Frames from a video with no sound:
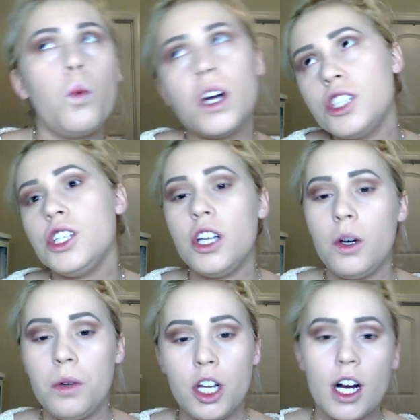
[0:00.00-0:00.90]
what you
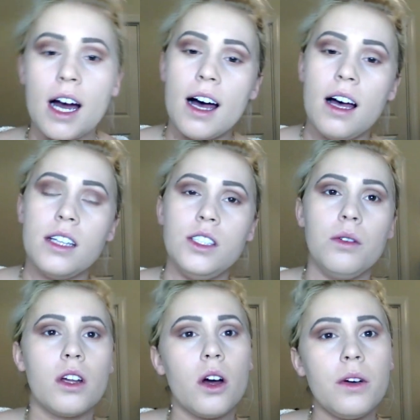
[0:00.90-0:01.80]
do with your eyes. You
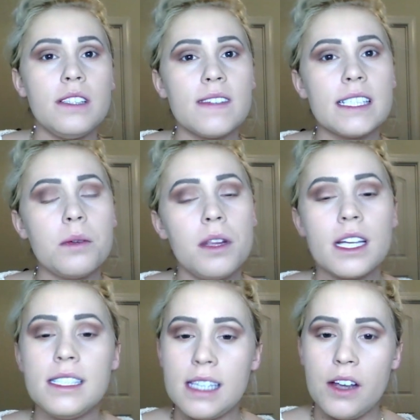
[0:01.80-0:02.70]
can always fix it with
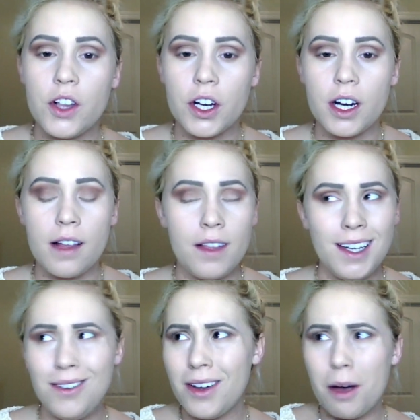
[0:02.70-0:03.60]
concealer and
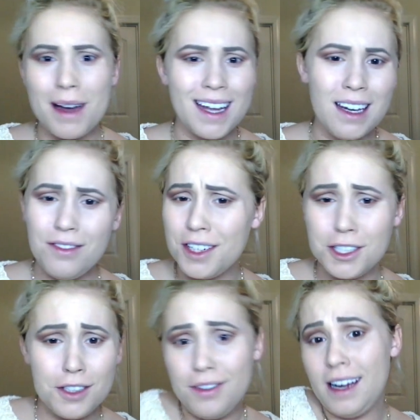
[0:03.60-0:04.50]
then you can go back in and finish your